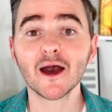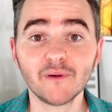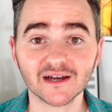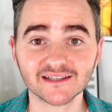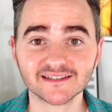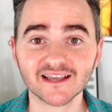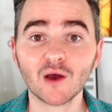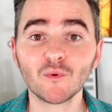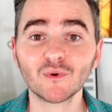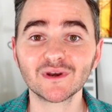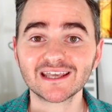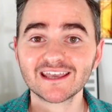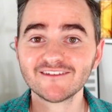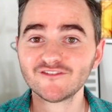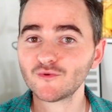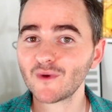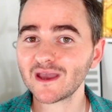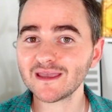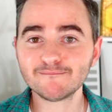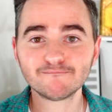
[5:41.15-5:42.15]
But I want to
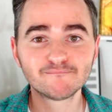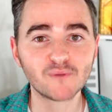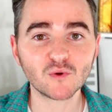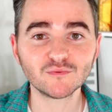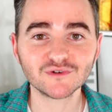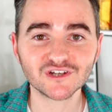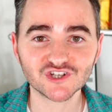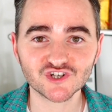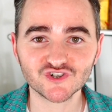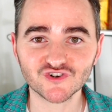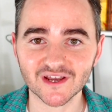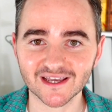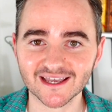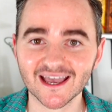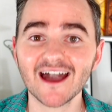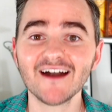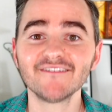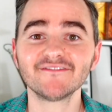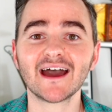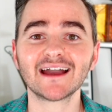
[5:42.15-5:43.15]
give you a bonus
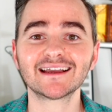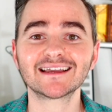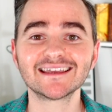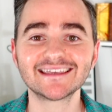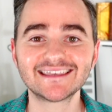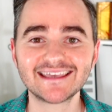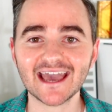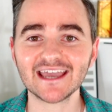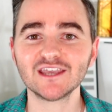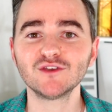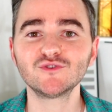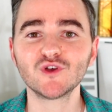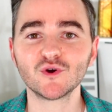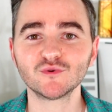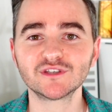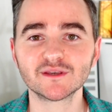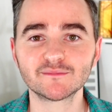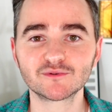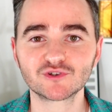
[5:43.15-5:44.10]
trick that can get you those